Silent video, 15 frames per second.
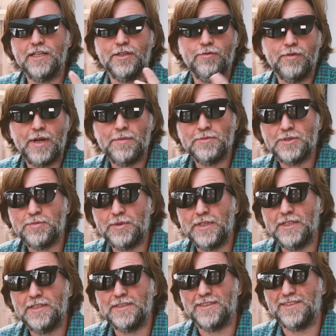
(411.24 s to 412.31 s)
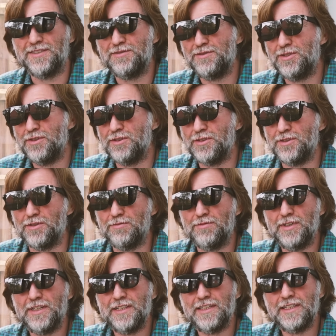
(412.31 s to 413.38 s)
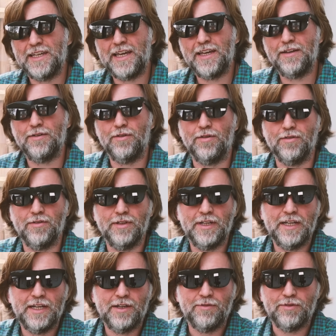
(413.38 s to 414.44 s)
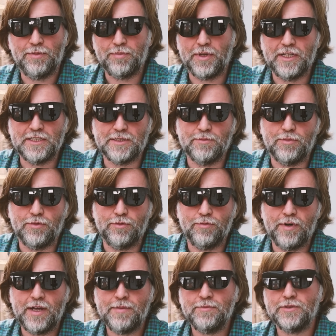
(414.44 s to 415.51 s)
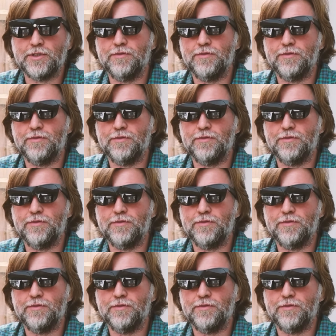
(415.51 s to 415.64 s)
The RAM speed is as good as you really get on replaceable RAM.